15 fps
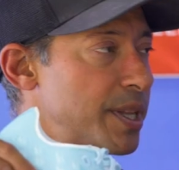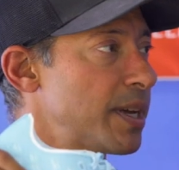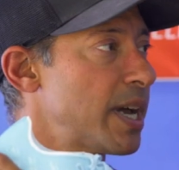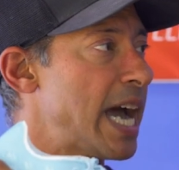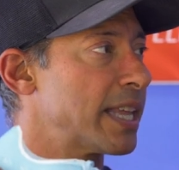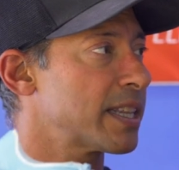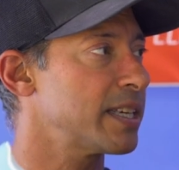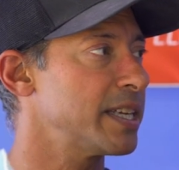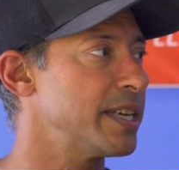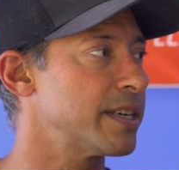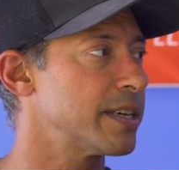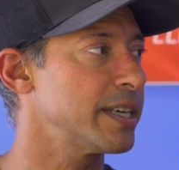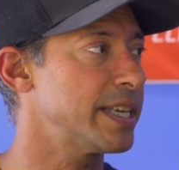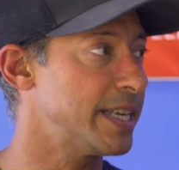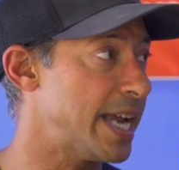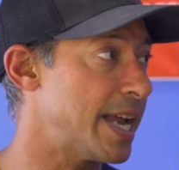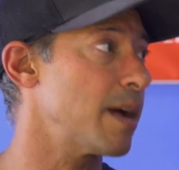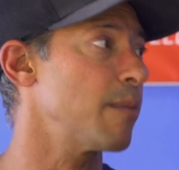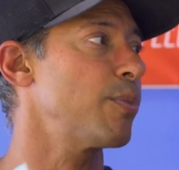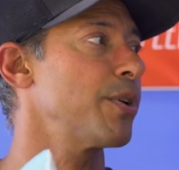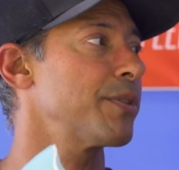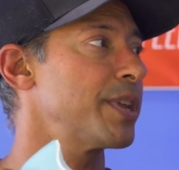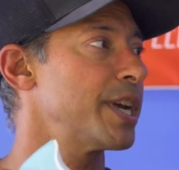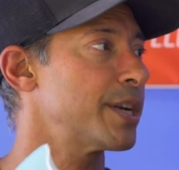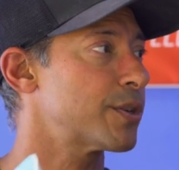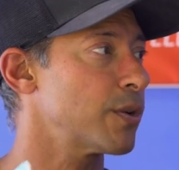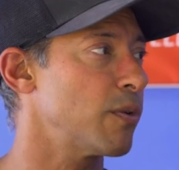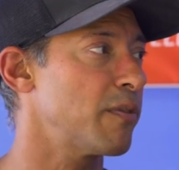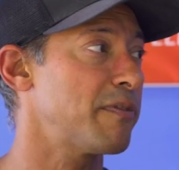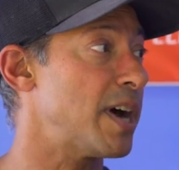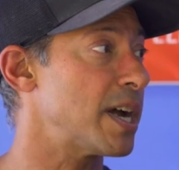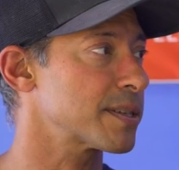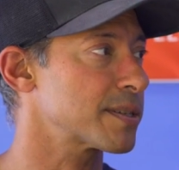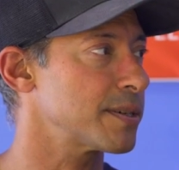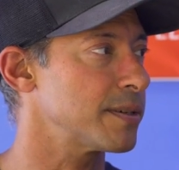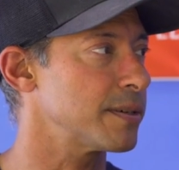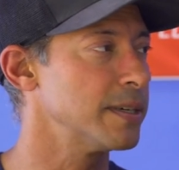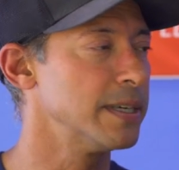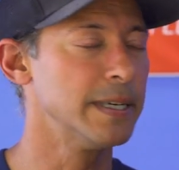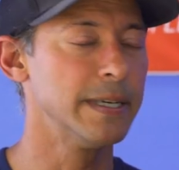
the athlete get up on their toe faster.